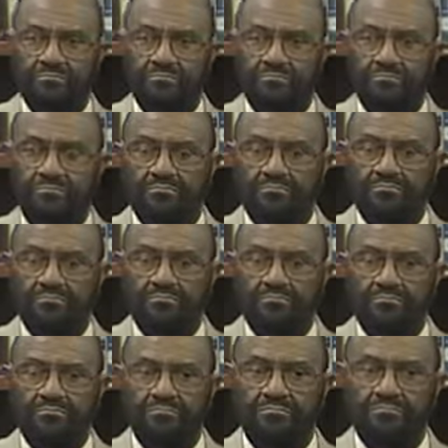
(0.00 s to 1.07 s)

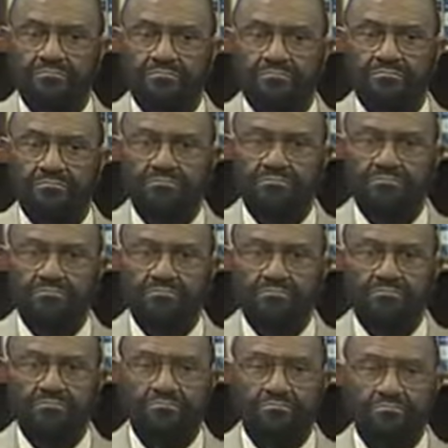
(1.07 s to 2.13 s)

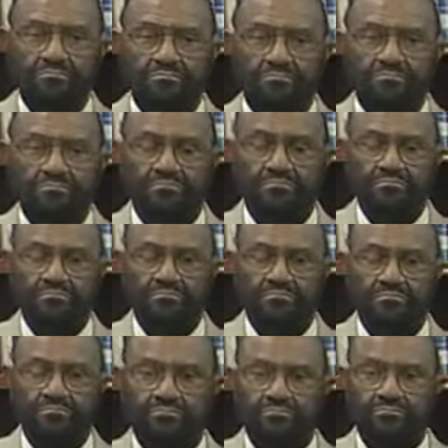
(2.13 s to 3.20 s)

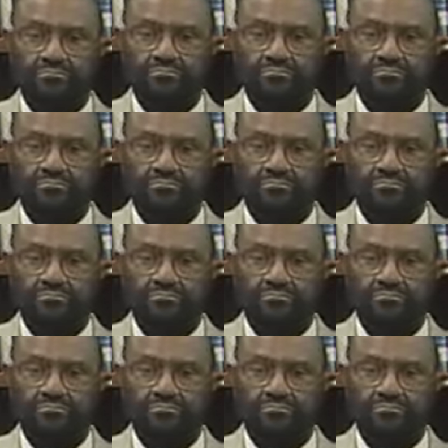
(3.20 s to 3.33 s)
[no speech]